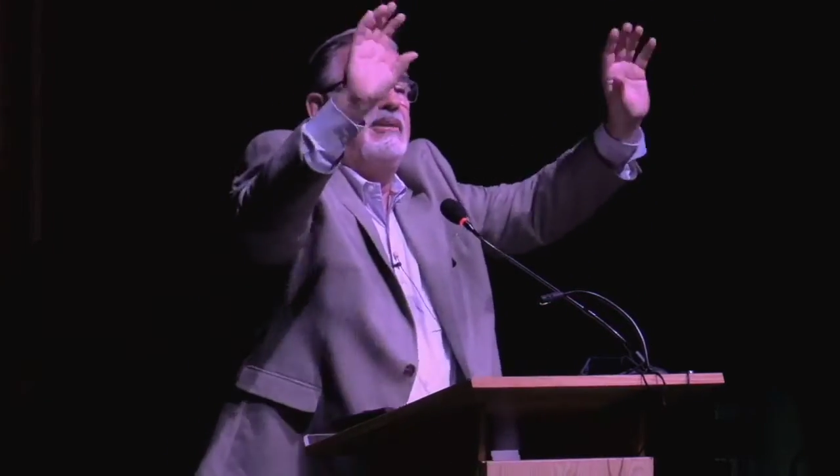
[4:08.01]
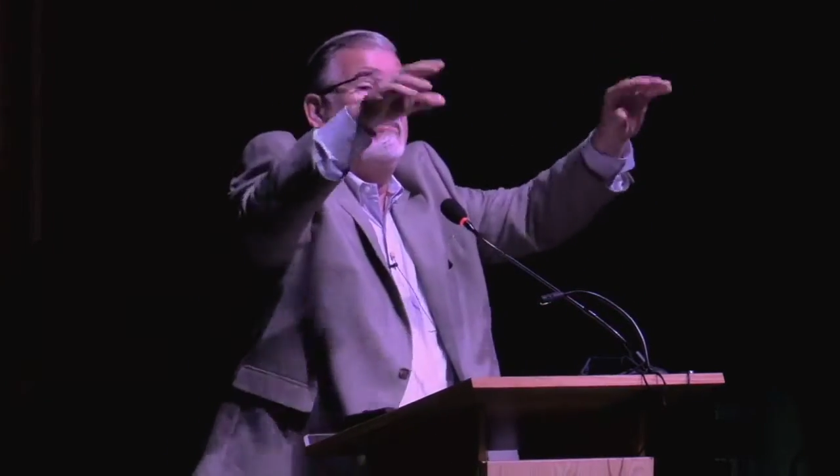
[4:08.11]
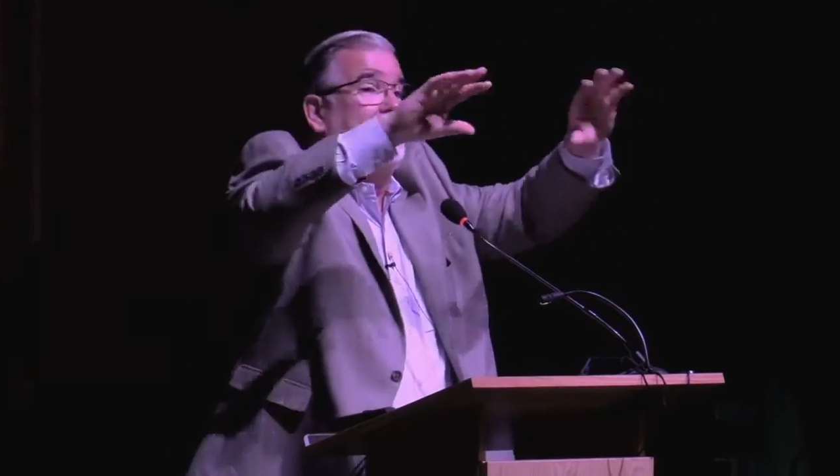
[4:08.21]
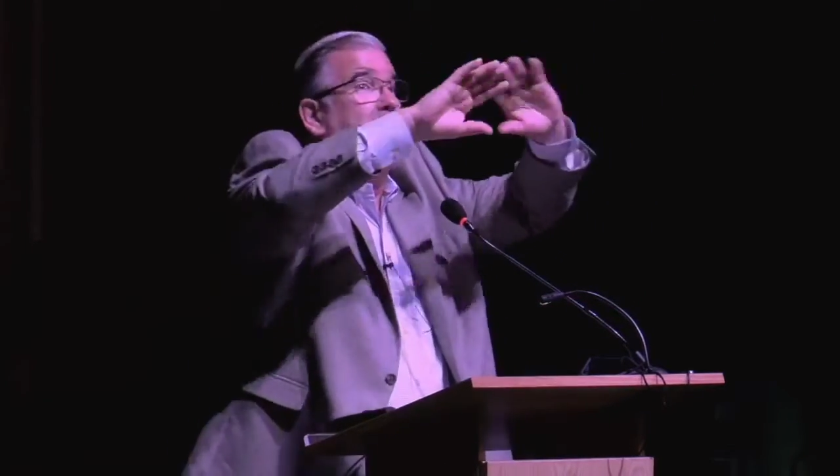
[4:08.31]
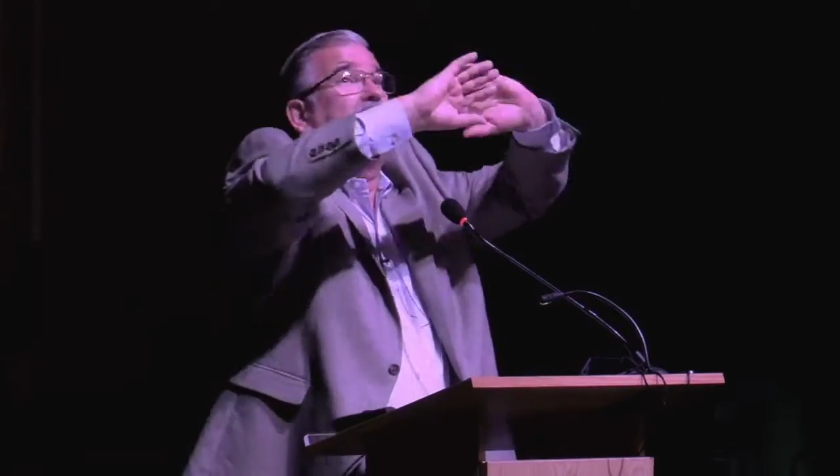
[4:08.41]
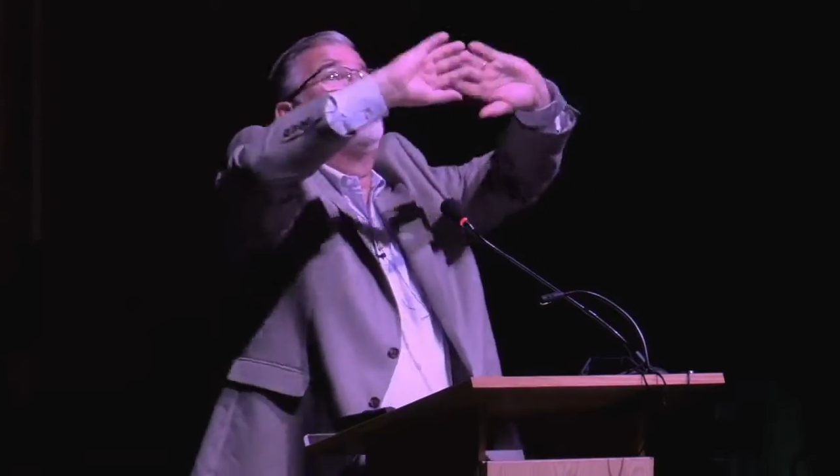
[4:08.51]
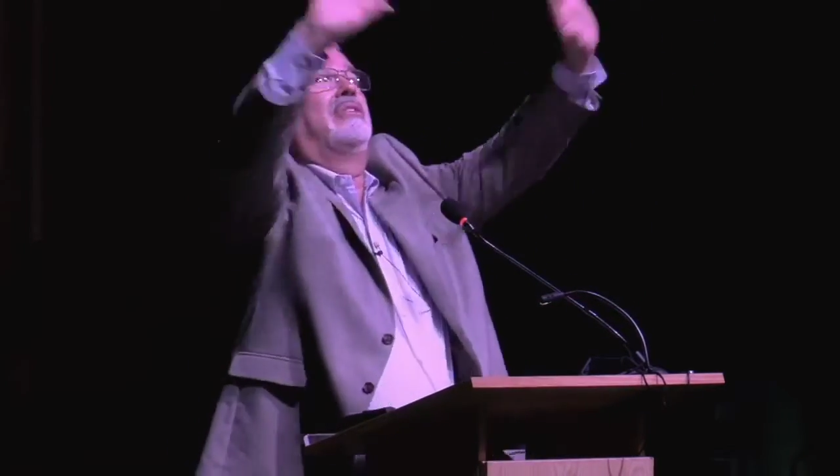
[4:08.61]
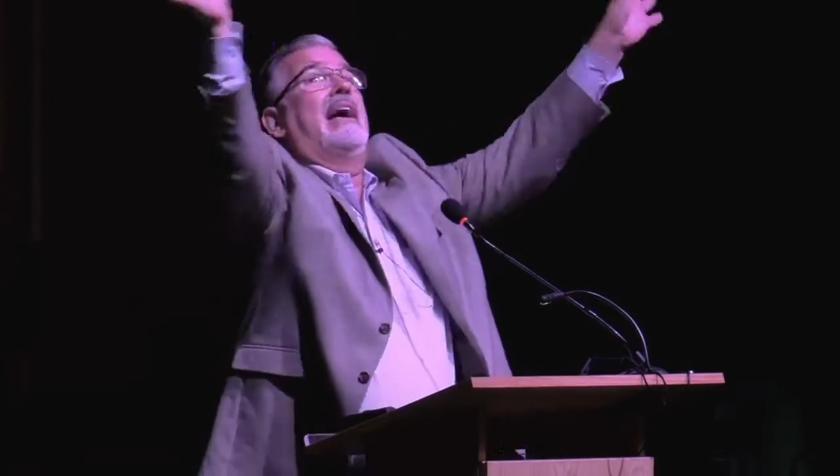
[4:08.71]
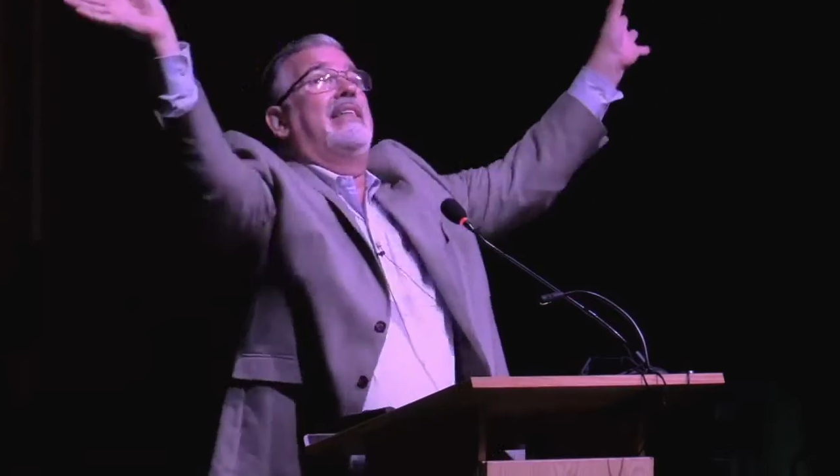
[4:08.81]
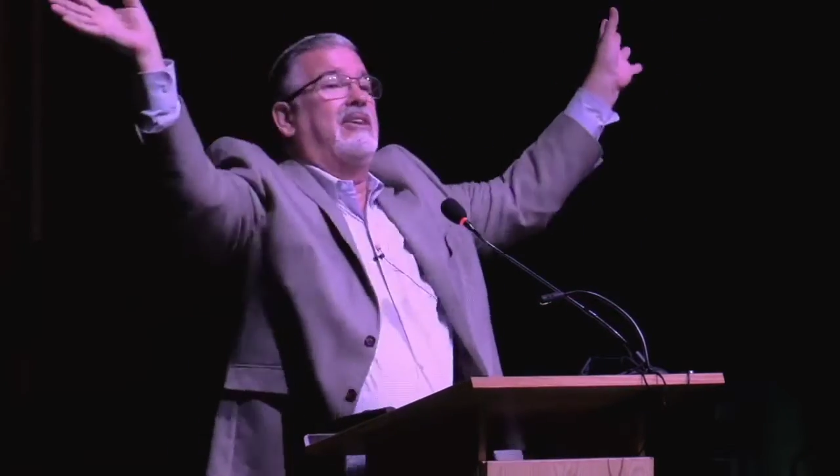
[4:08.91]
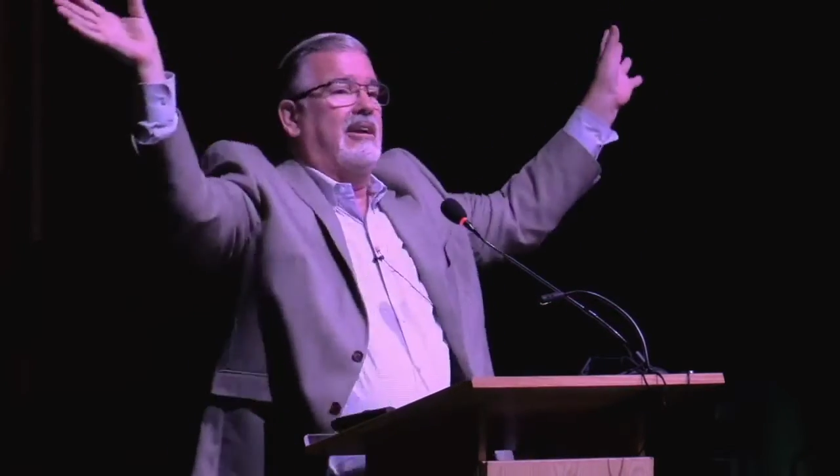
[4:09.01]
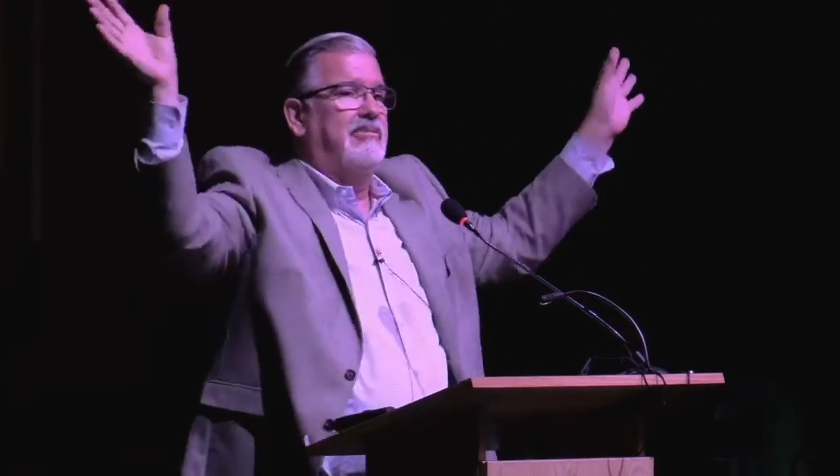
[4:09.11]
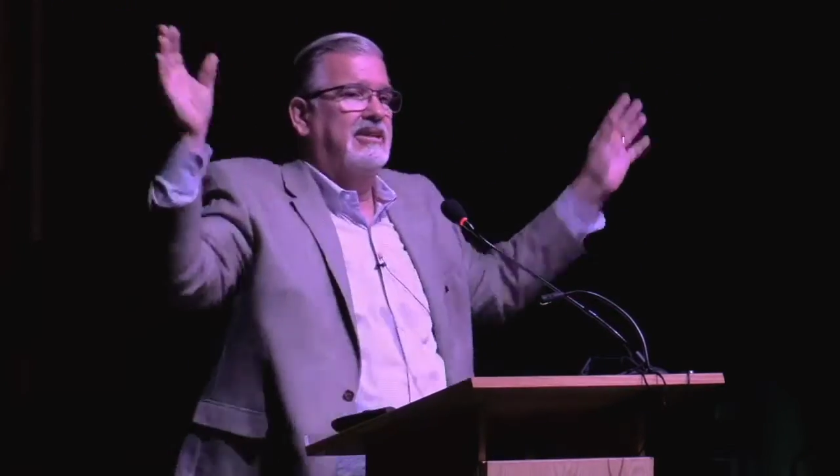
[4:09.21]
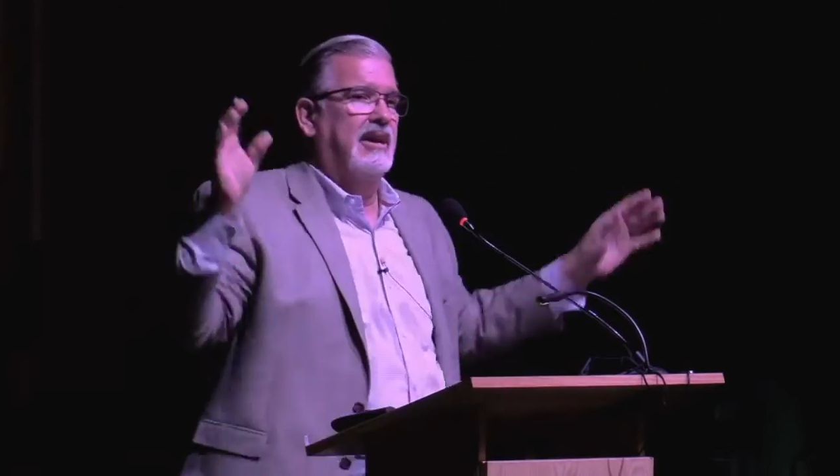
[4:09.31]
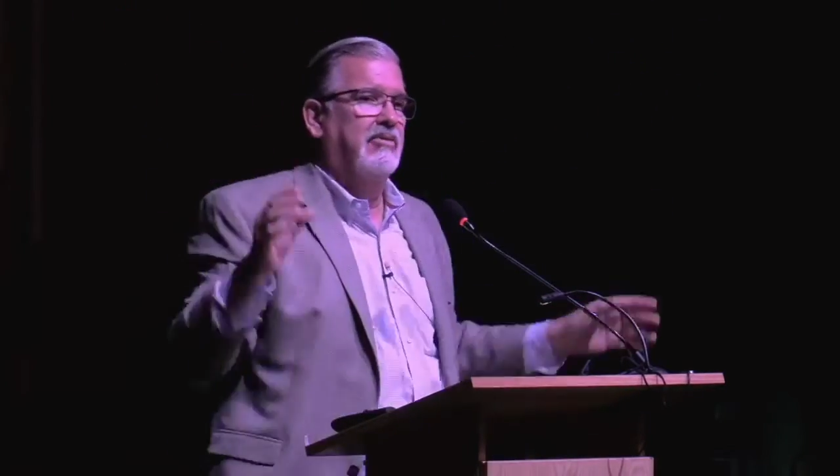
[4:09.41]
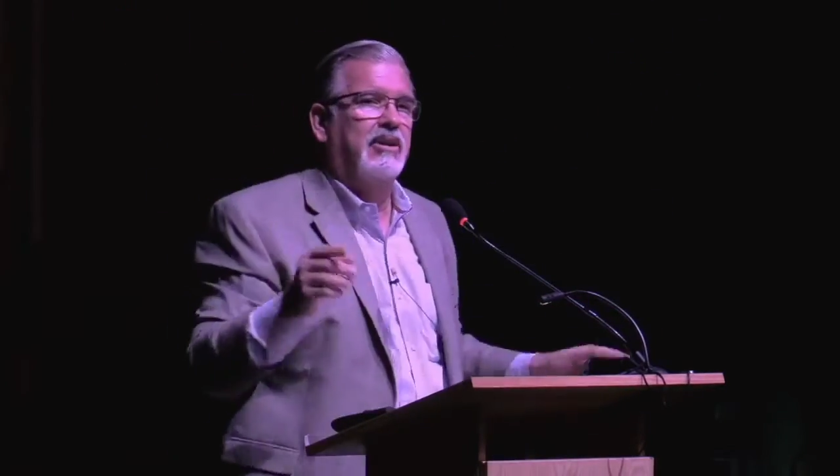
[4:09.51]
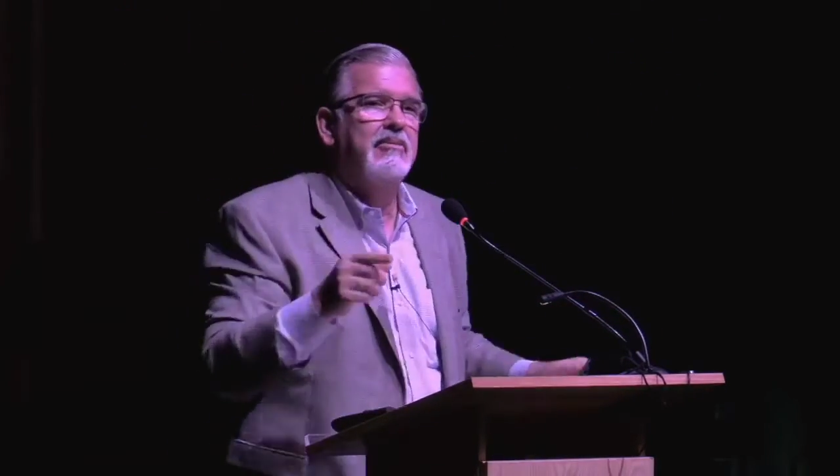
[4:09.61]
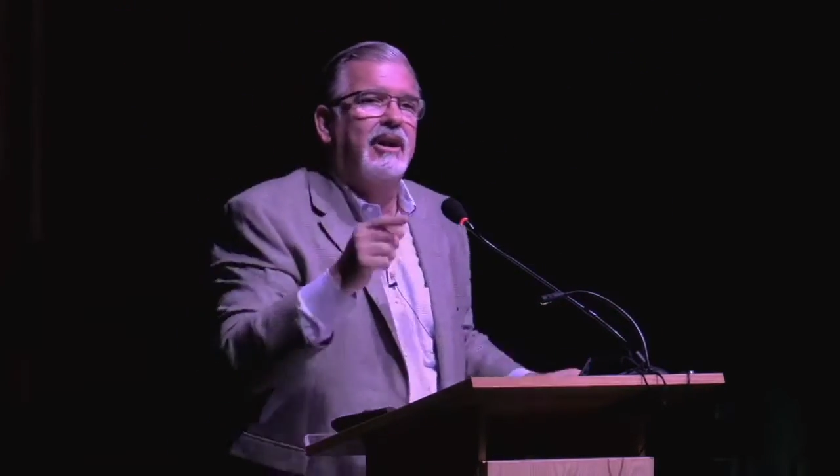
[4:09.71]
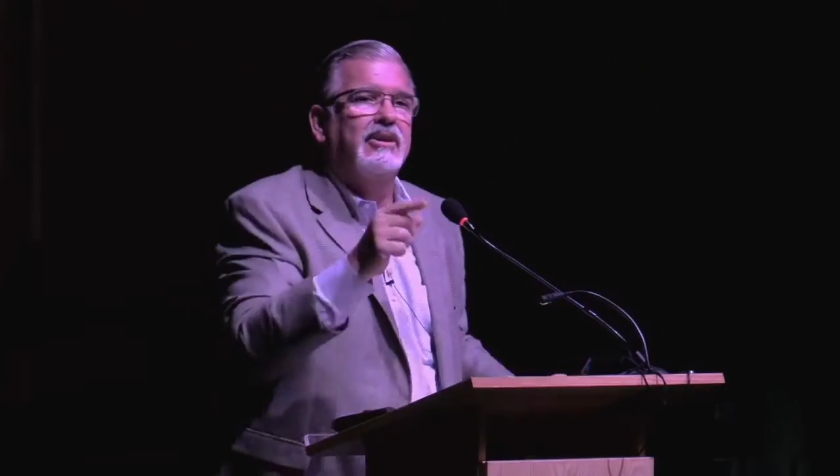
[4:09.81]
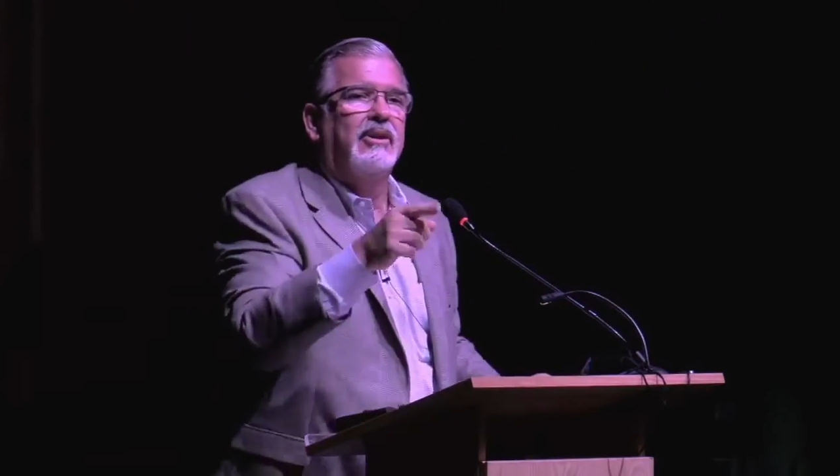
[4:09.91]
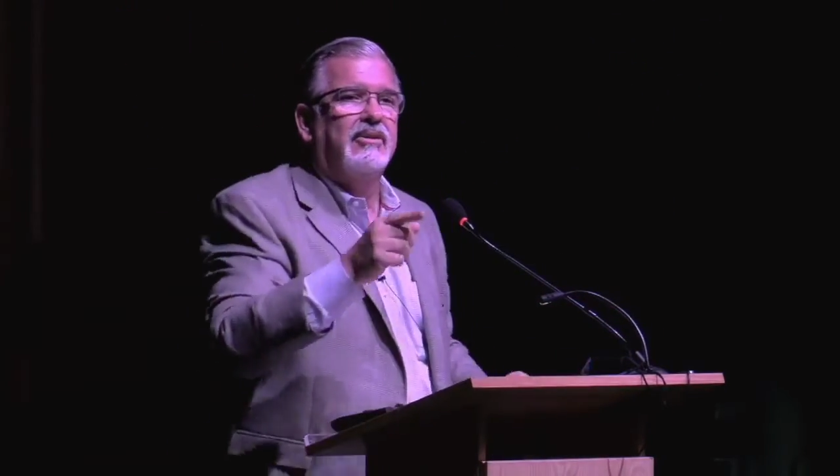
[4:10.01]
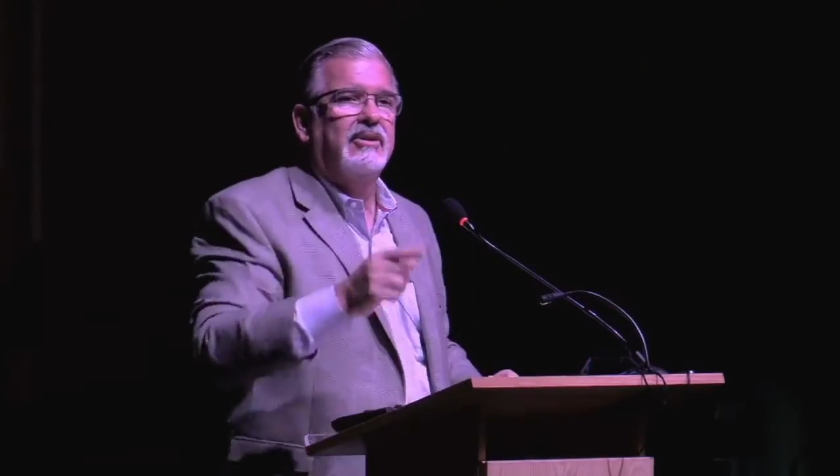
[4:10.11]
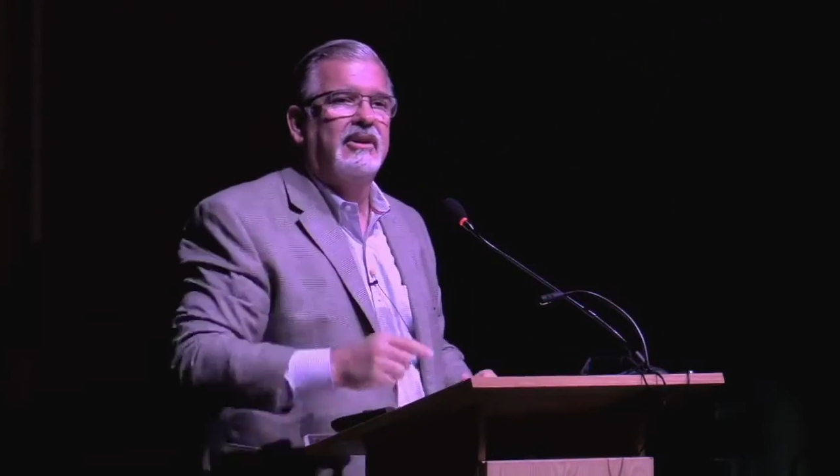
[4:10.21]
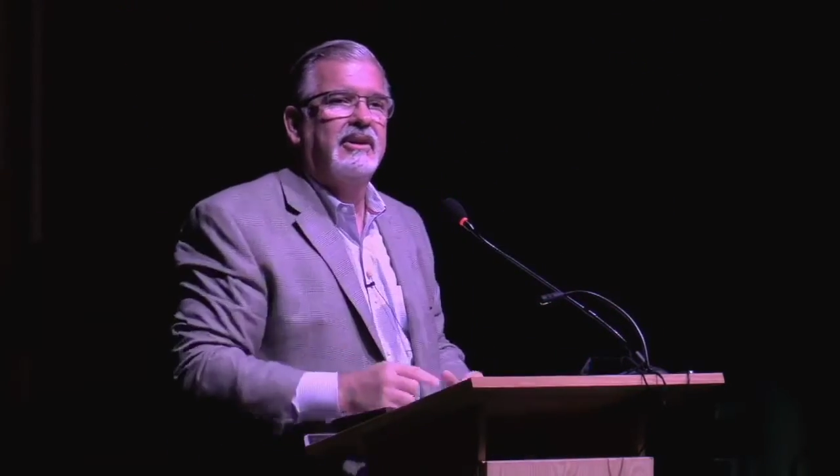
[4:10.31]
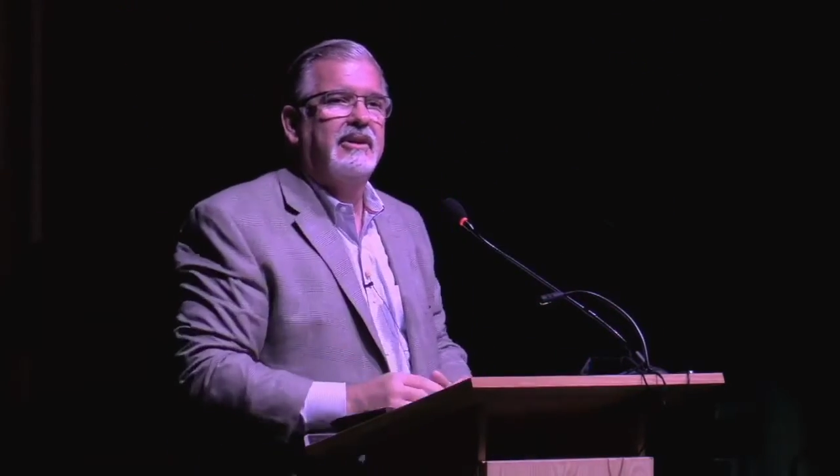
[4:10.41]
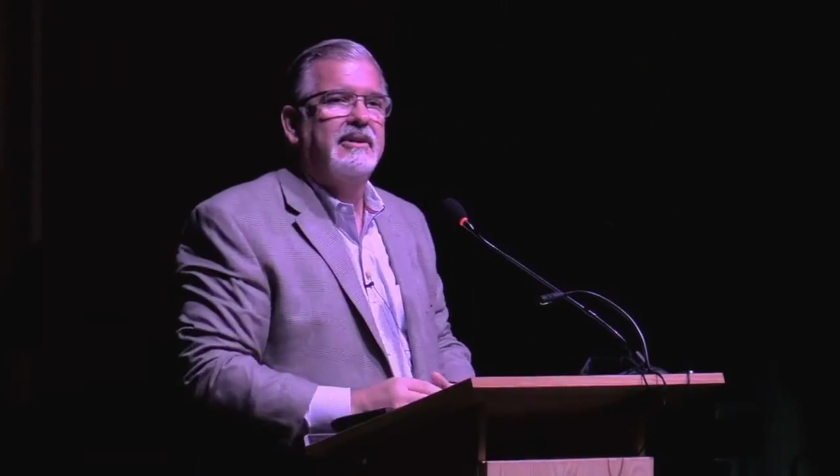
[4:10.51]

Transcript: ad people, I'm so glad they're going to be done. What about you?